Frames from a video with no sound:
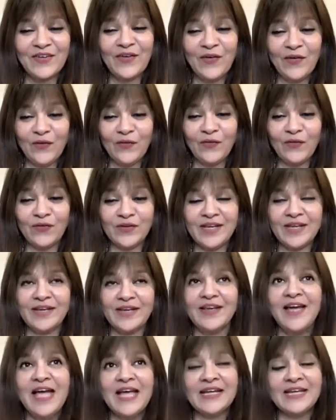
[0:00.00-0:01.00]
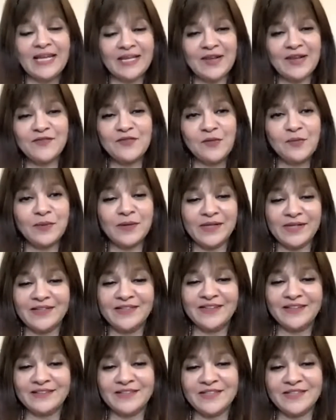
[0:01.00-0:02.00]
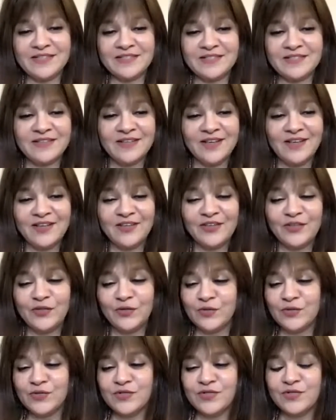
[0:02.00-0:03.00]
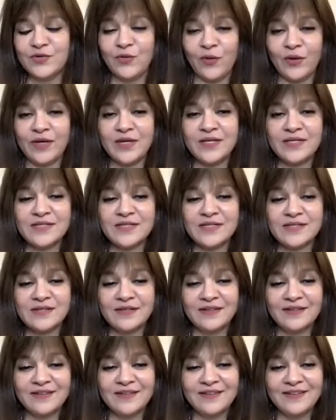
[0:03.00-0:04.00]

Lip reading: Okay. Can everybody hear this huge noise?